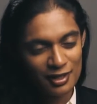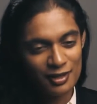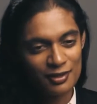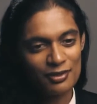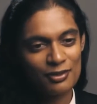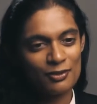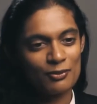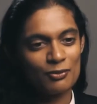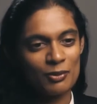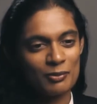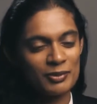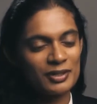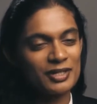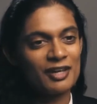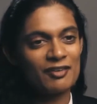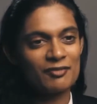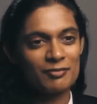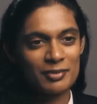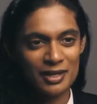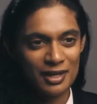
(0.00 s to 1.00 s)
the women
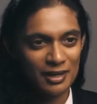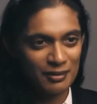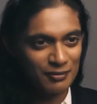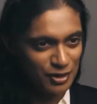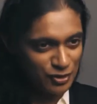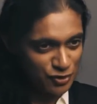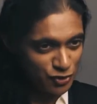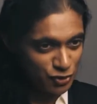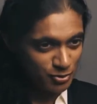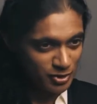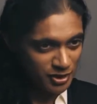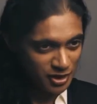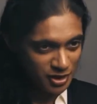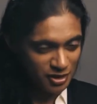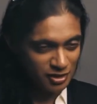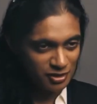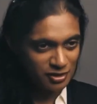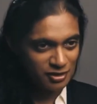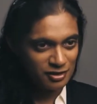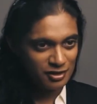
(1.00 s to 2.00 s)
have become
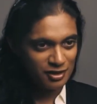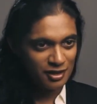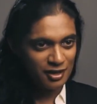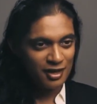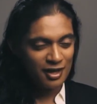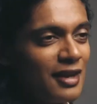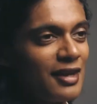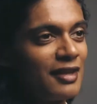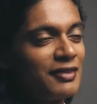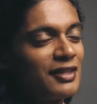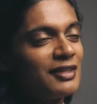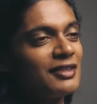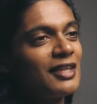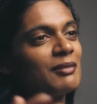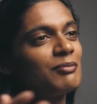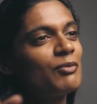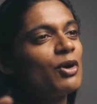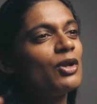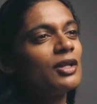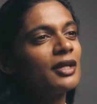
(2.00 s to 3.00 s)
entrepreneurs, and I think
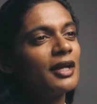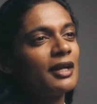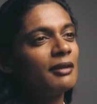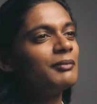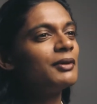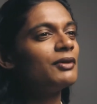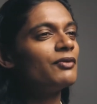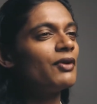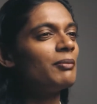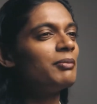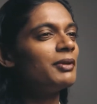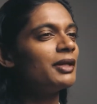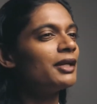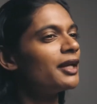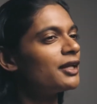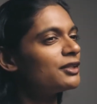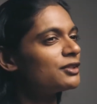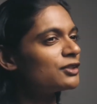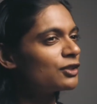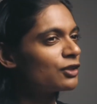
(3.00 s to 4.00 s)
that model can be
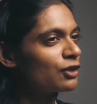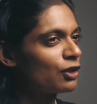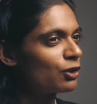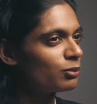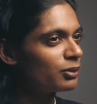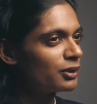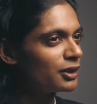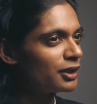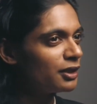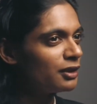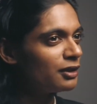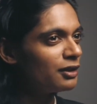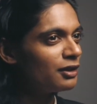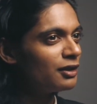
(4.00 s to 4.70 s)
replicated globally.